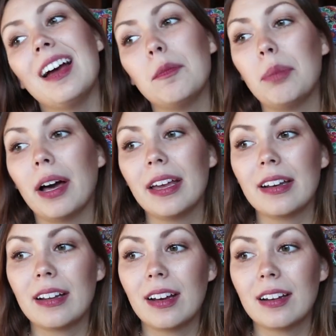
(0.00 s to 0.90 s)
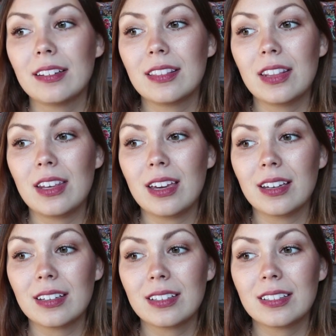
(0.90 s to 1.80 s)
But uh,
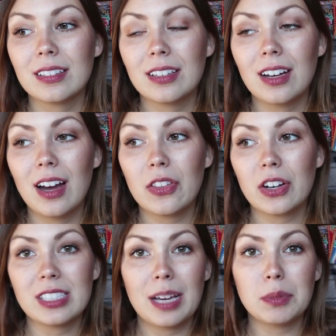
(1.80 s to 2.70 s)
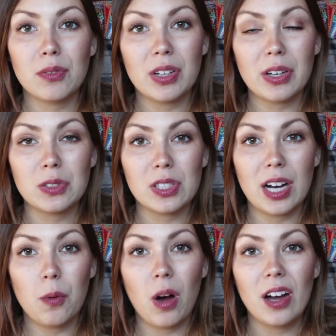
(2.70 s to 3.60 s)
the other types of videos
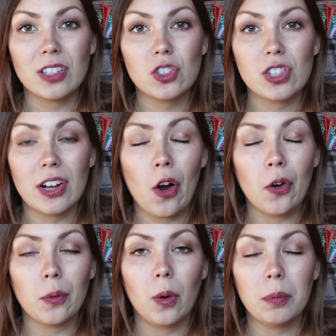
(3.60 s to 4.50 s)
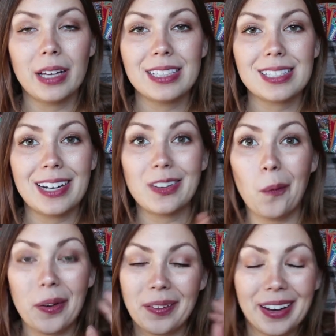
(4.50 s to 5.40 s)
that I watch that aren't role plays that I
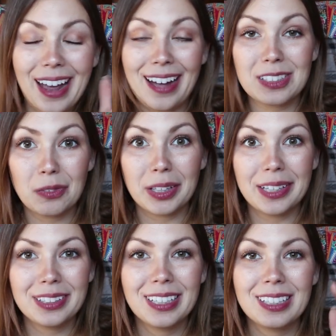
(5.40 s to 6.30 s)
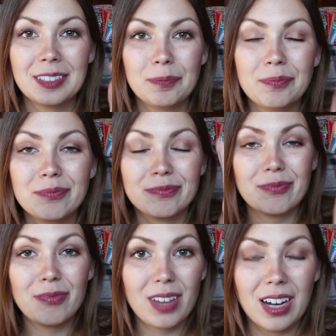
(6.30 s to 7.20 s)
don't want to like actively
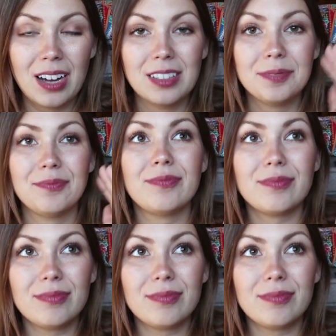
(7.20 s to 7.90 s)
um,